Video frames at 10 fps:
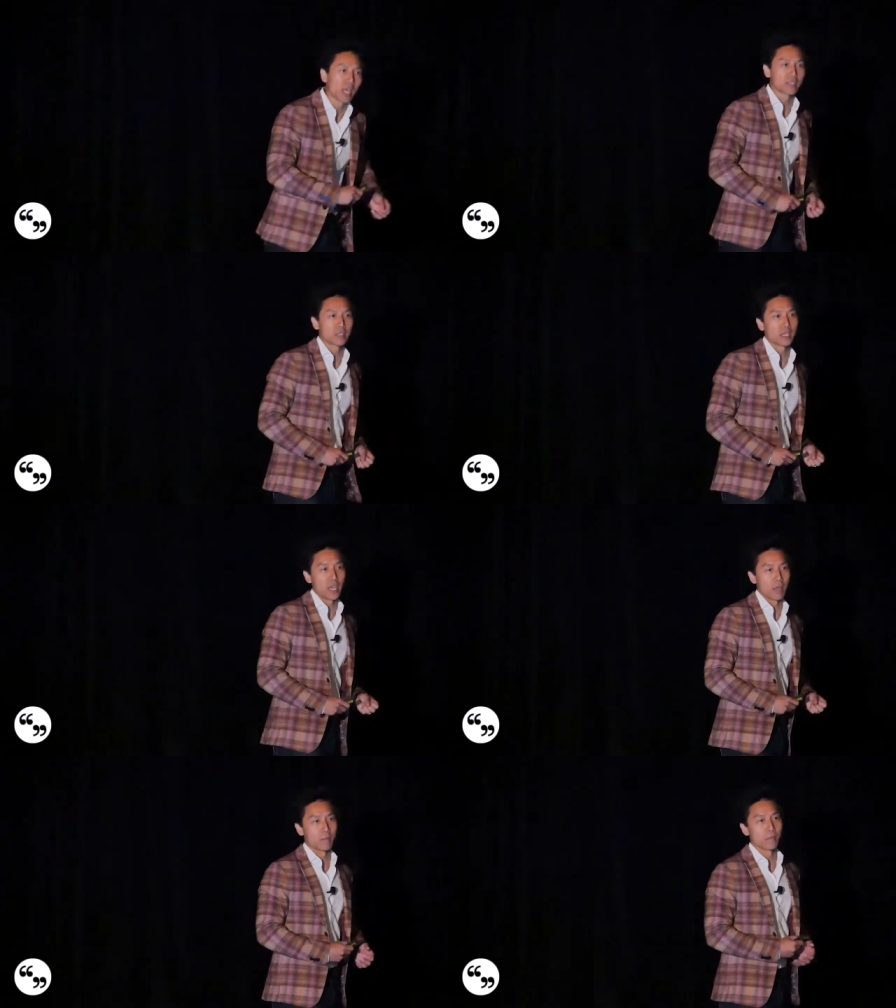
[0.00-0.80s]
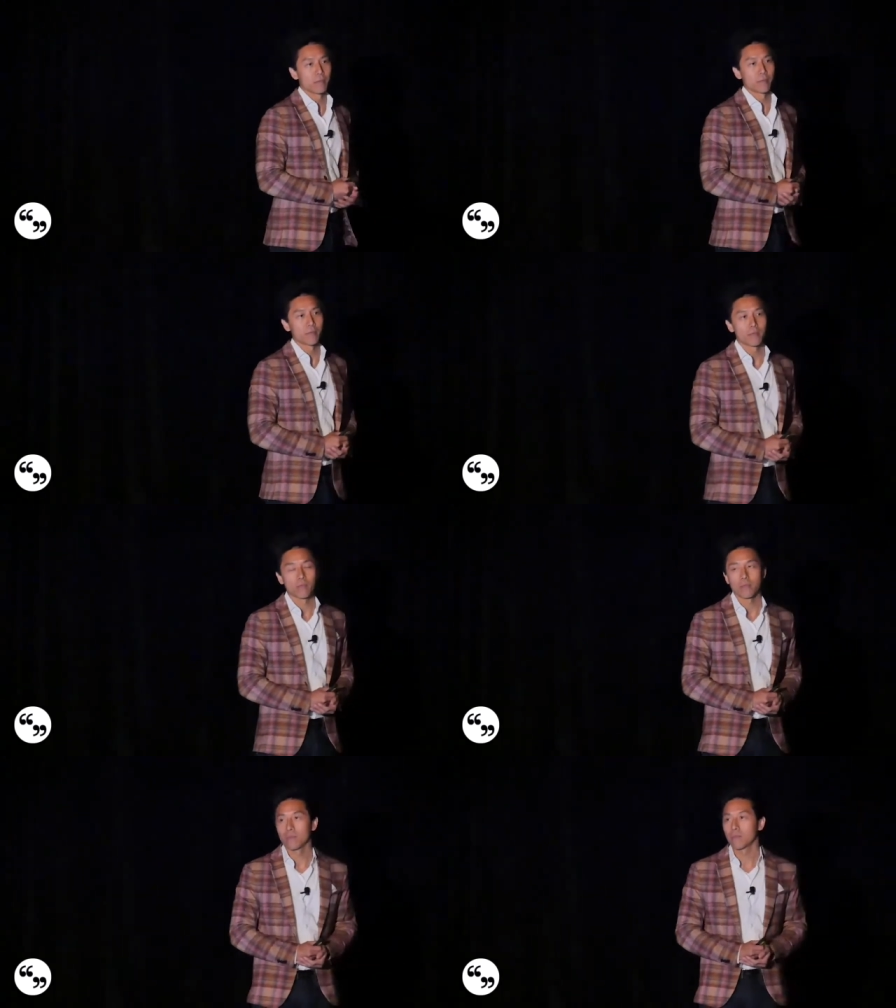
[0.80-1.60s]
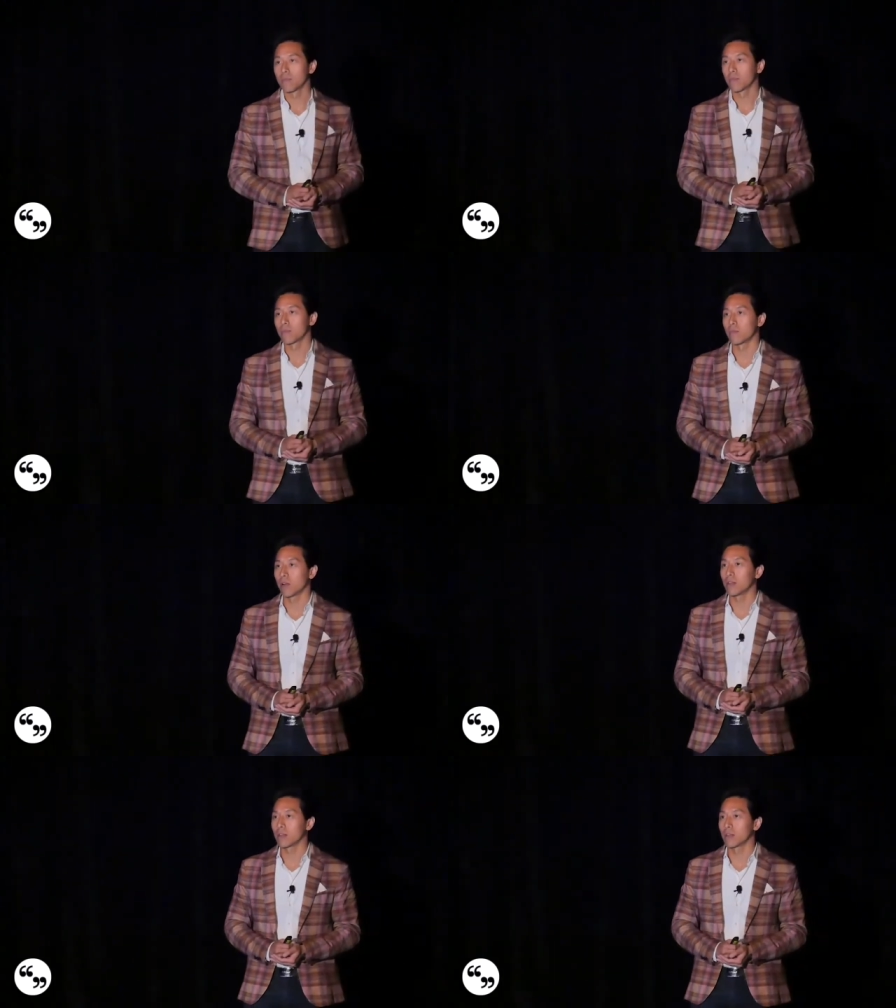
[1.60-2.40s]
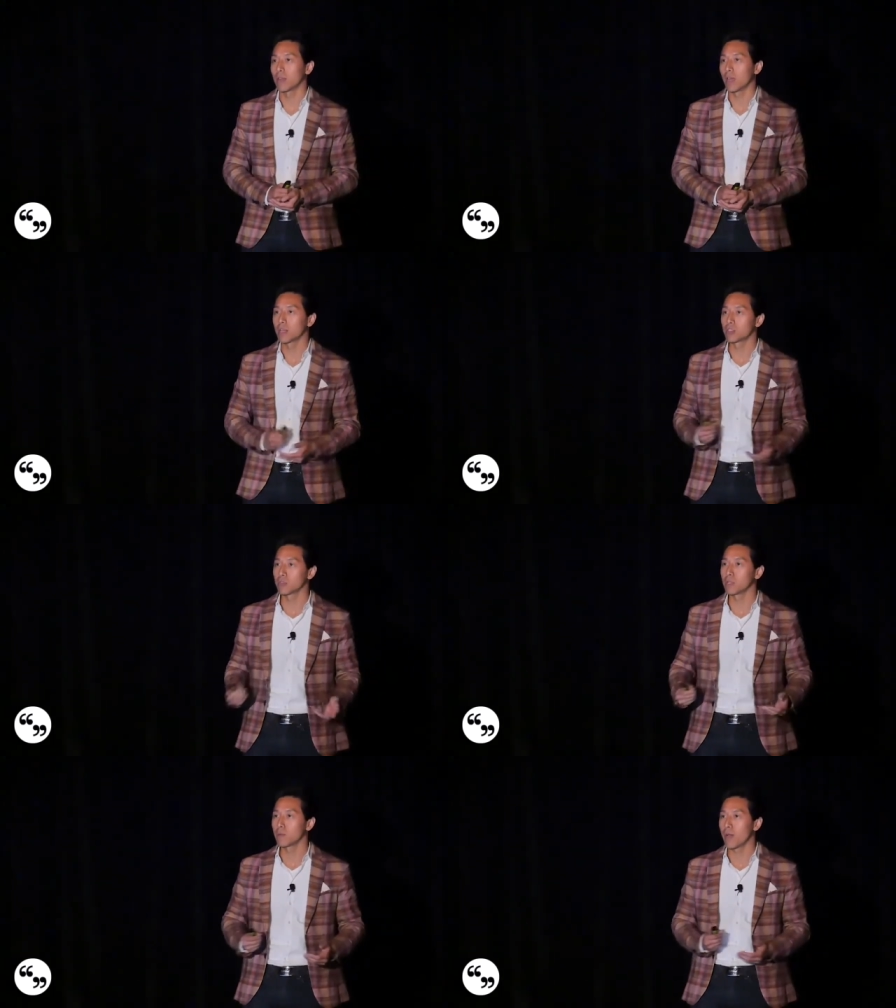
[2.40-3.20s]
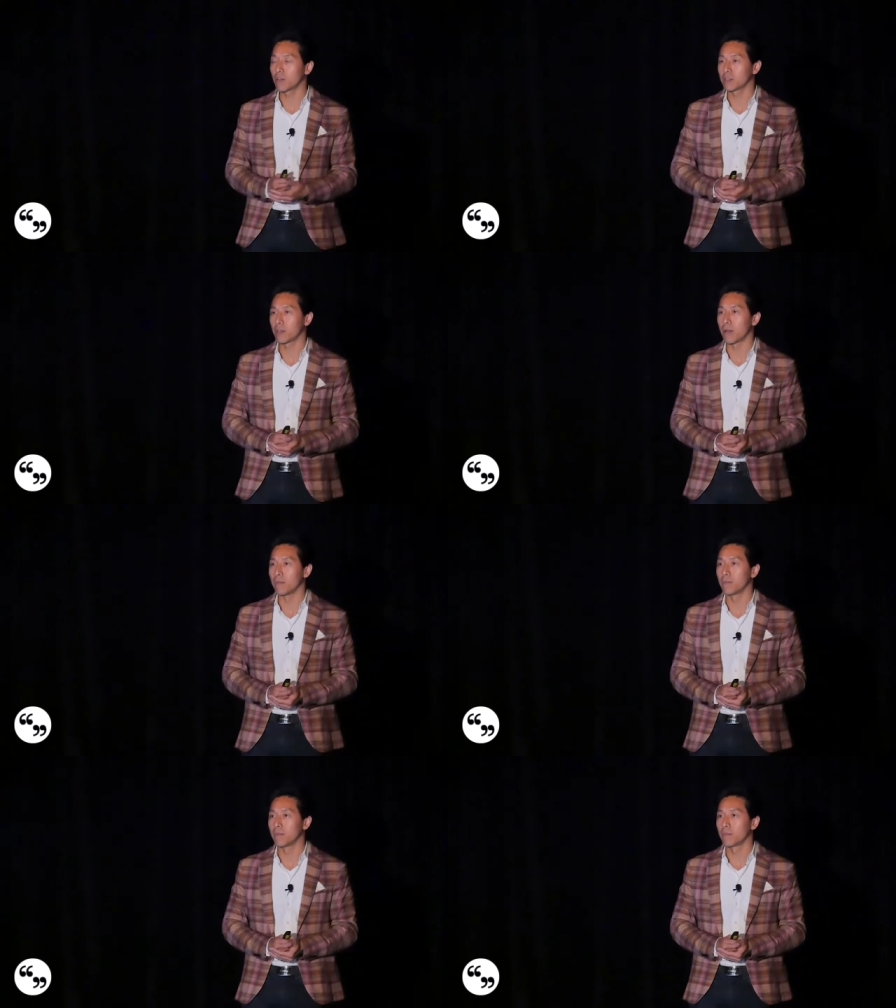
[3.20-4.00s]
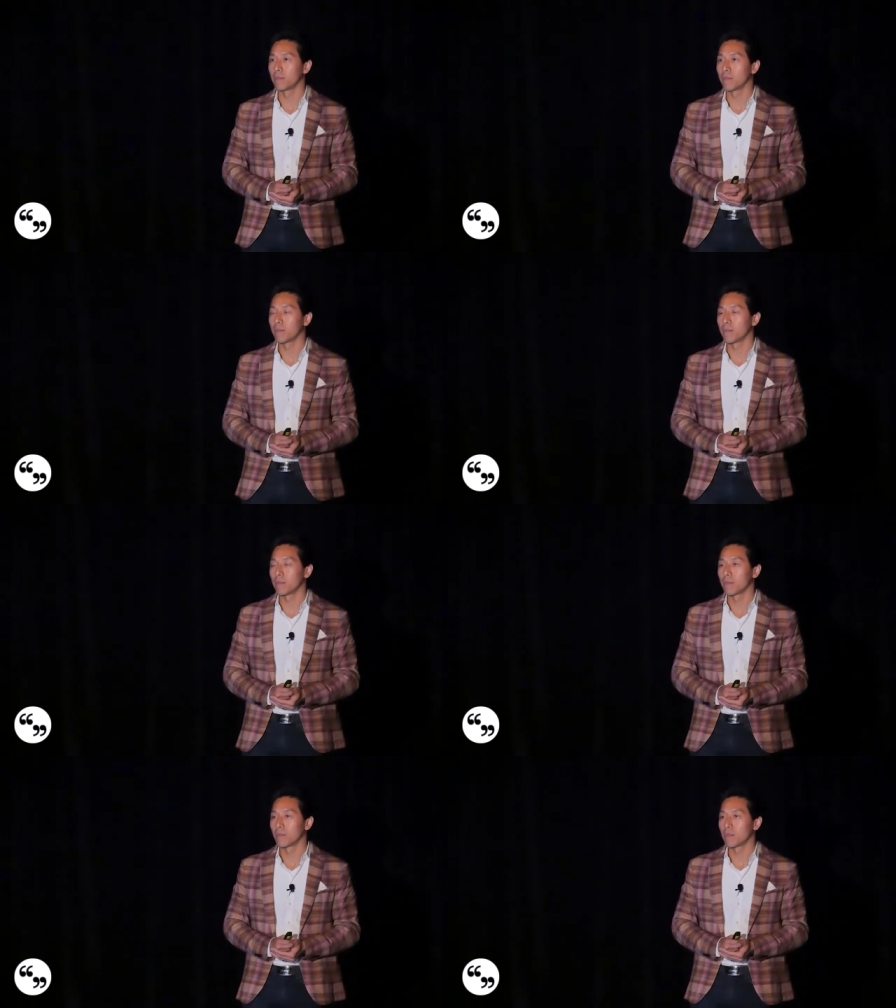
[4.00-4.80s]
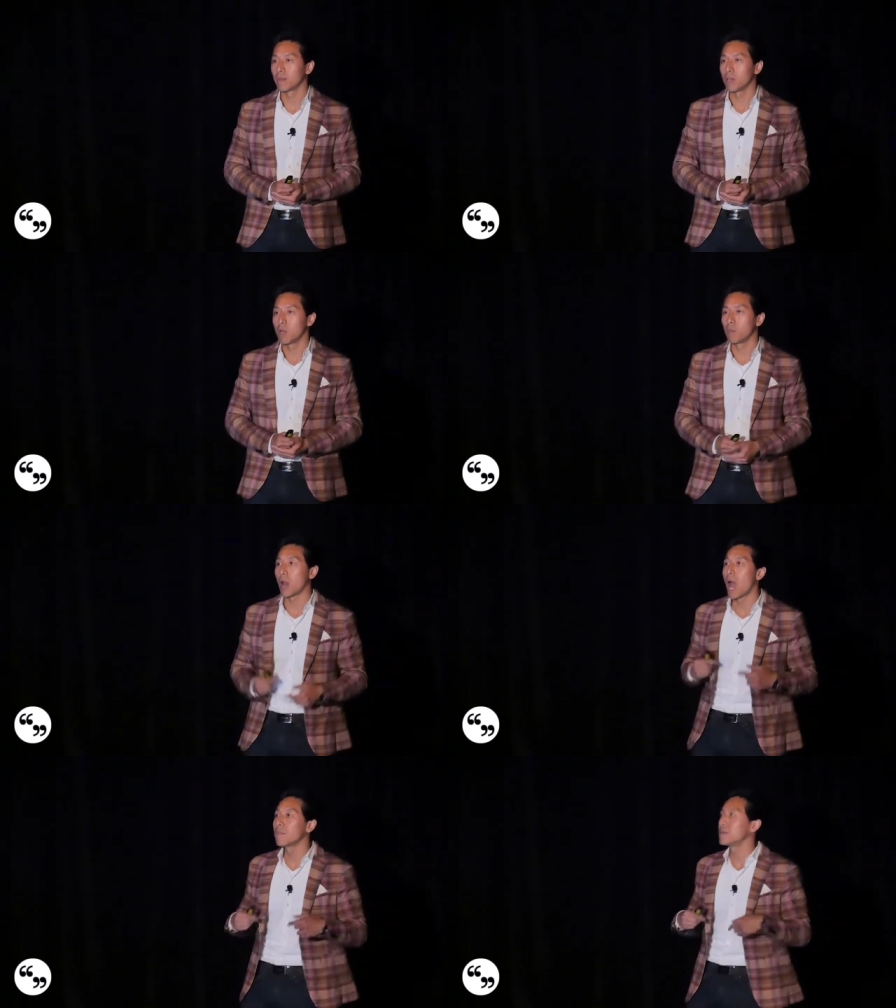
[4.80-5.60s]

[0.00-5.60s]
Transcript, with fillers: gets in the game, right? And it's only a matter of time. But I